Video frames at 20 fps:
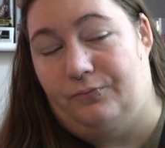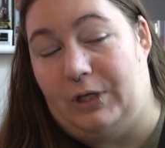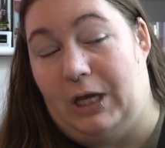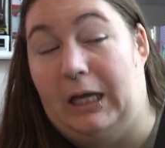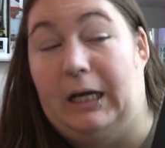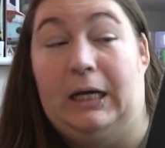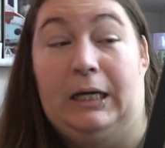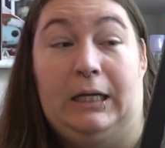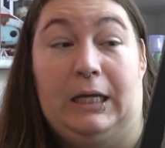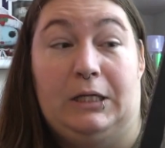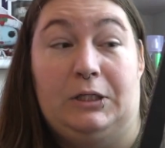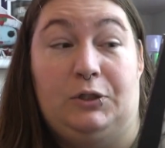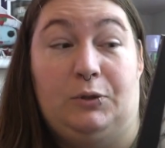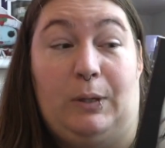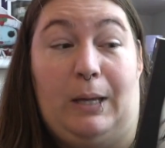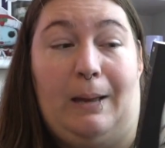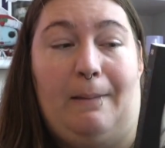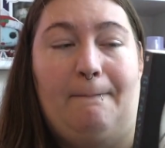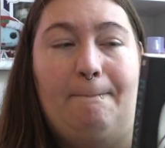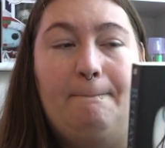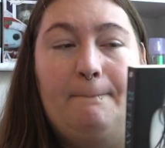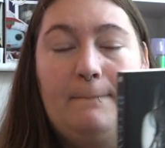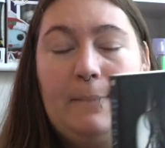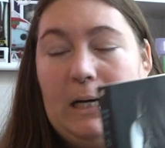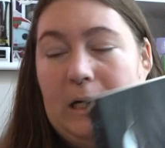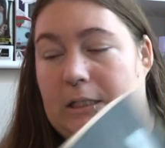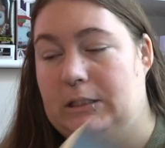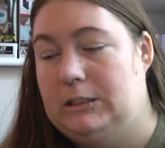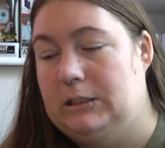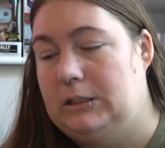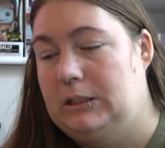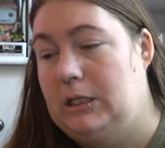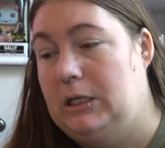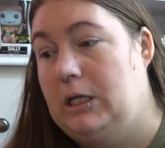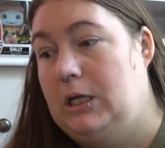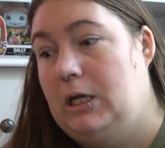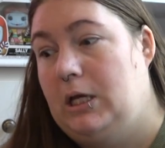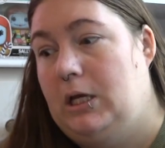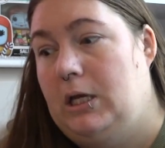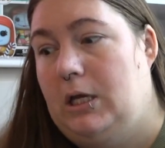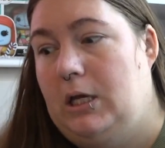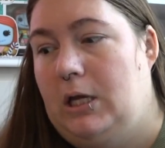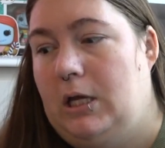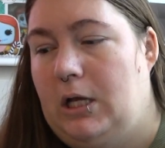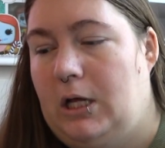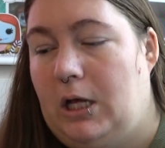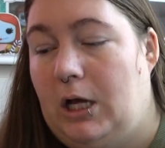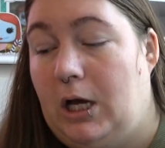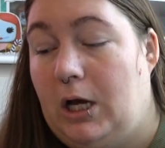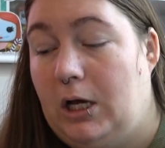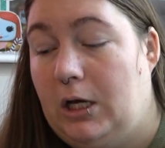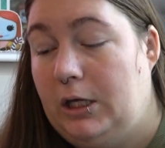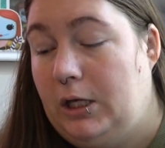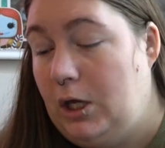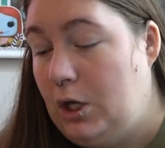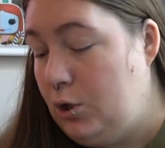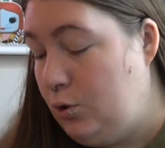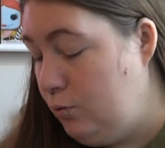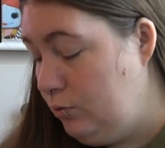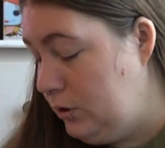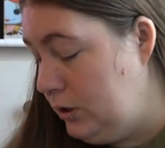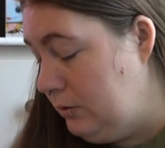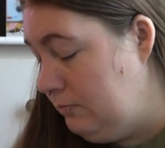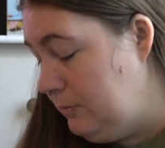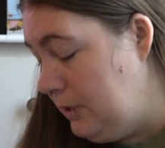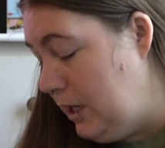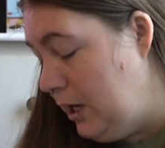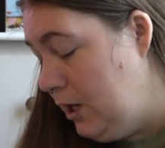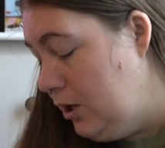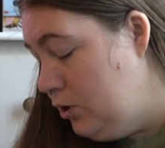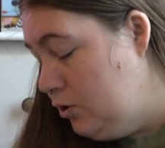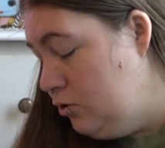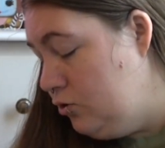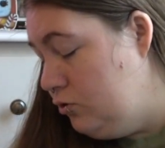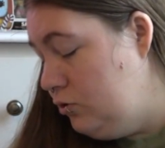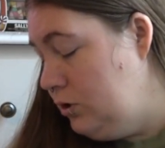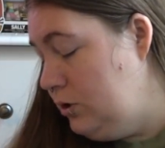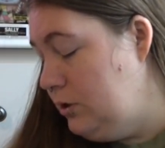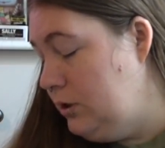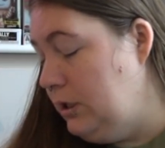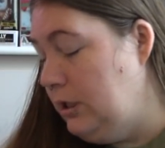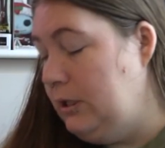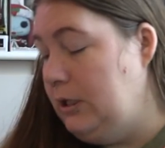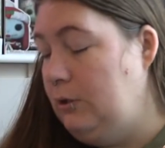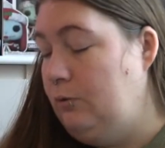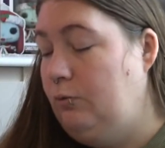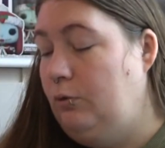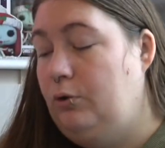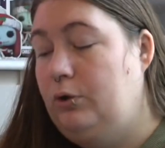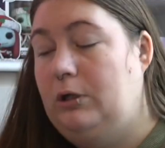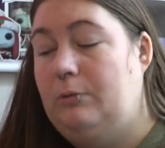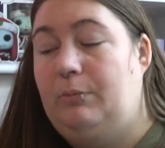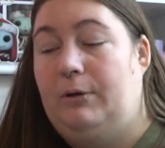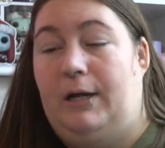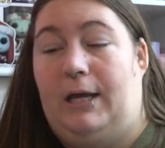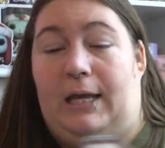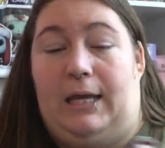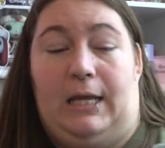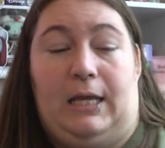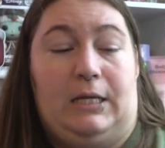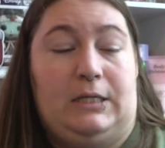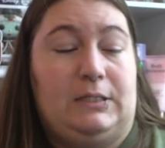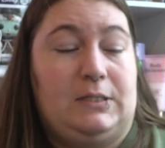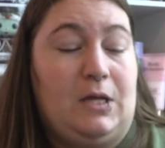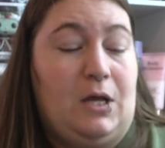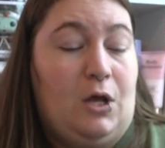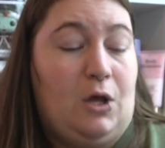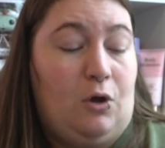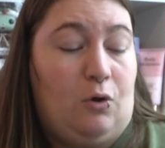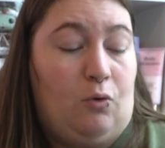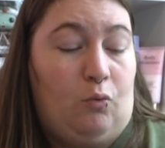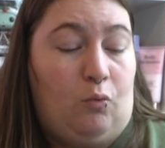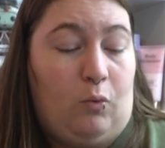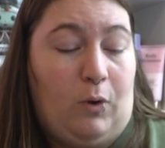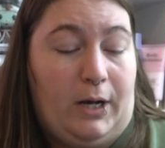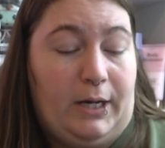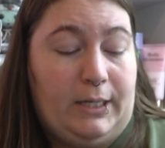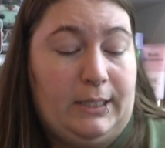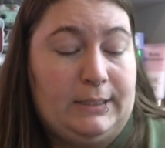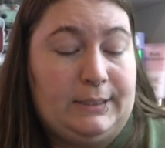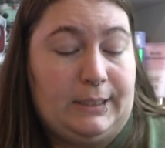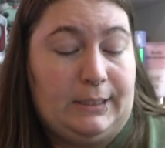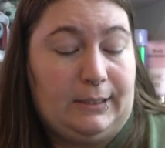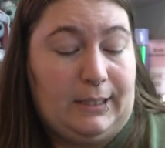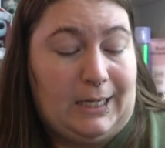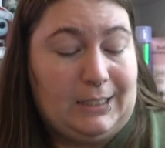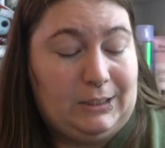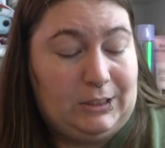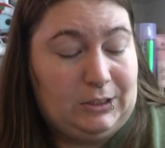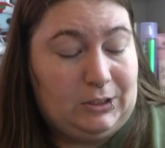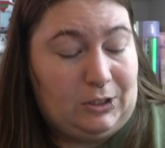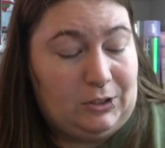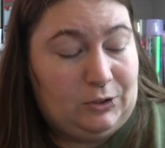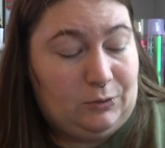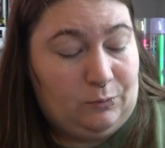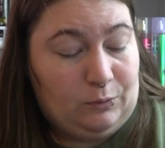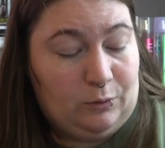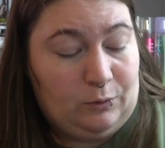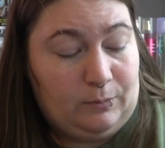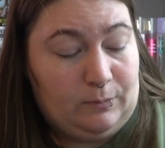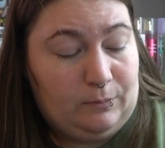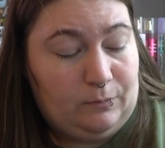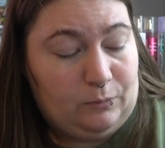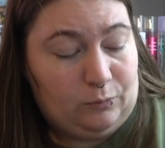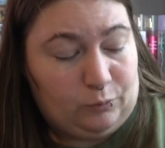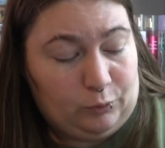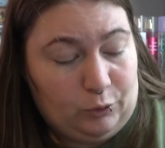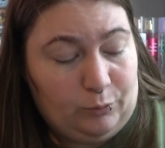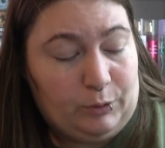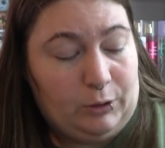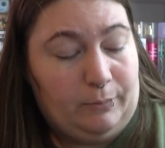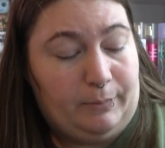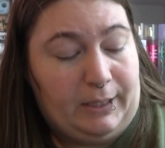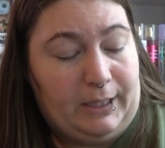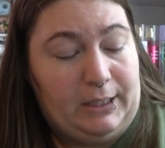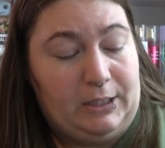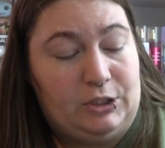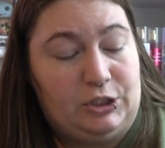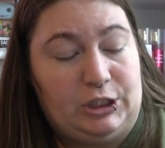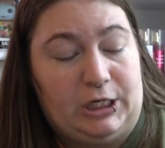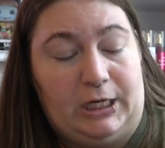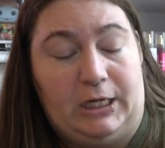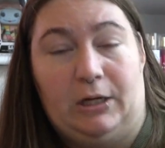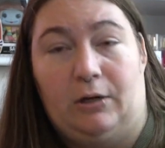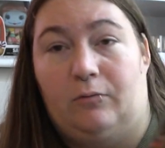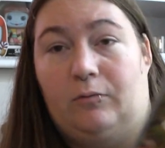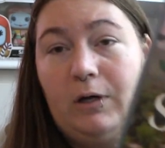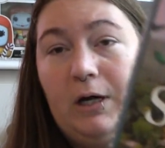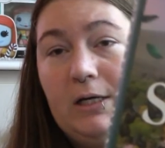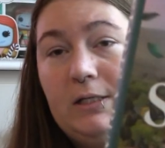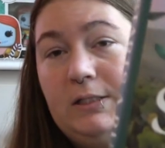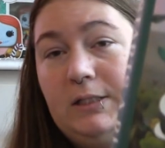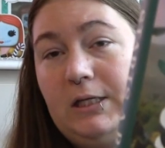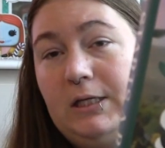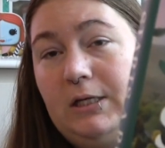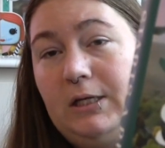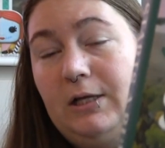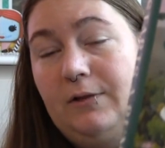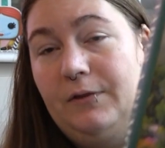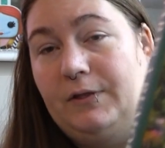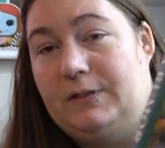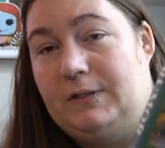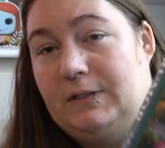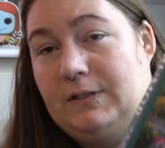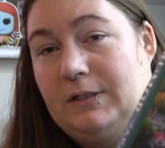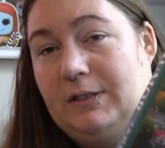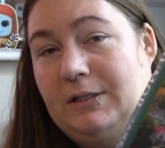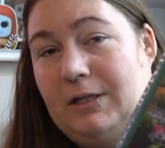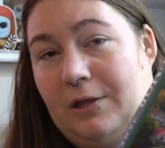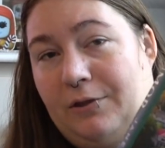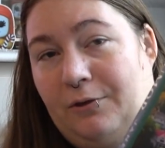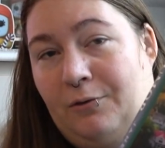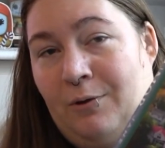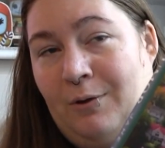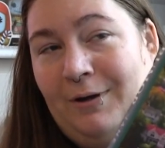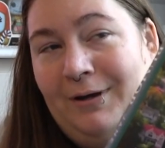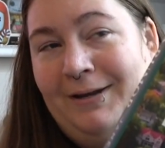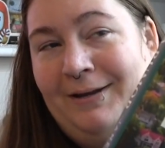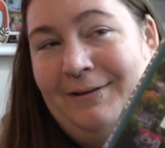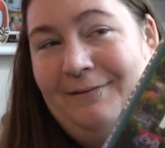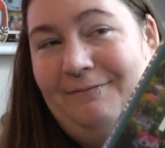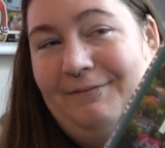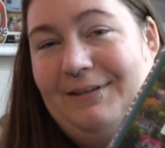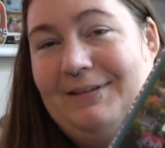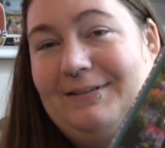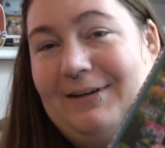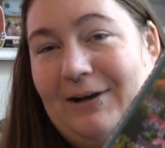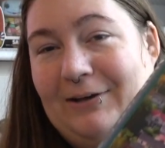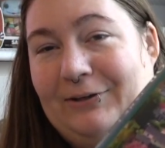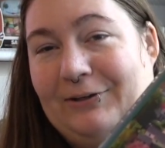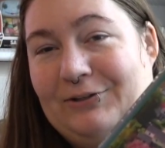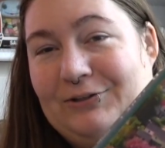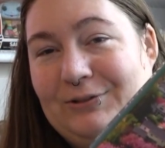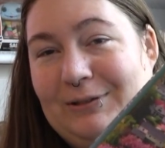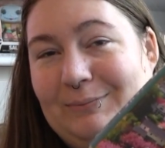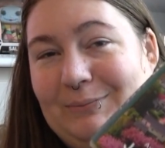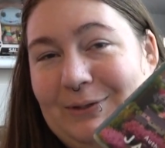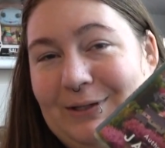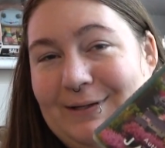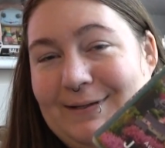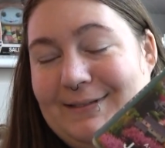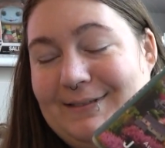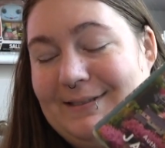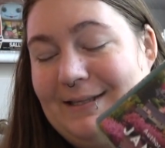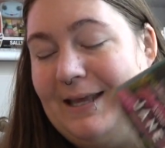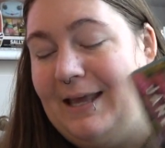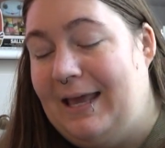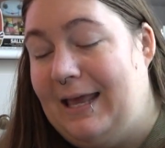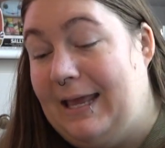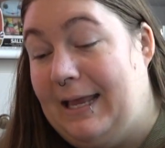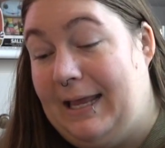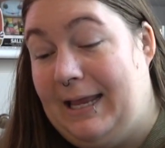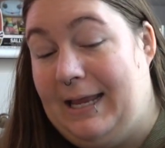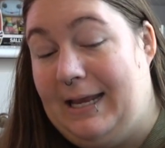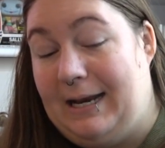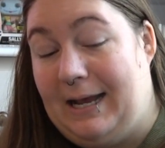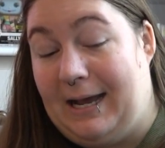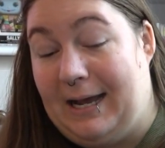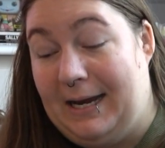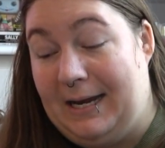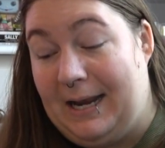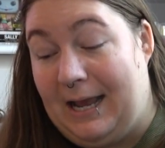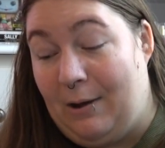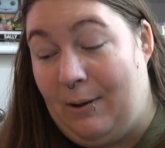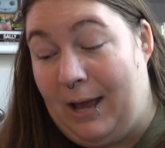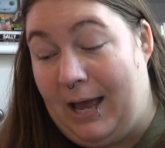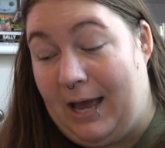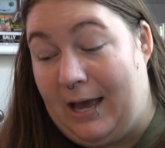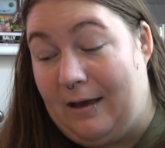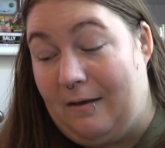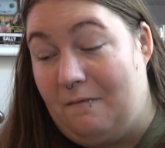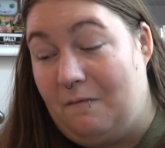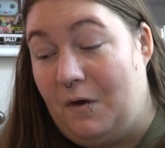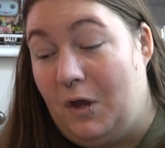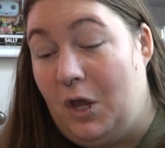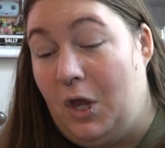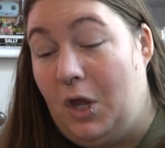I didn't get to it. But I own them now. And then roll number 8 was Eliza Starts a Rumor by Jane L. Rawson. This is another one of the Dollar Tree books, and I now have,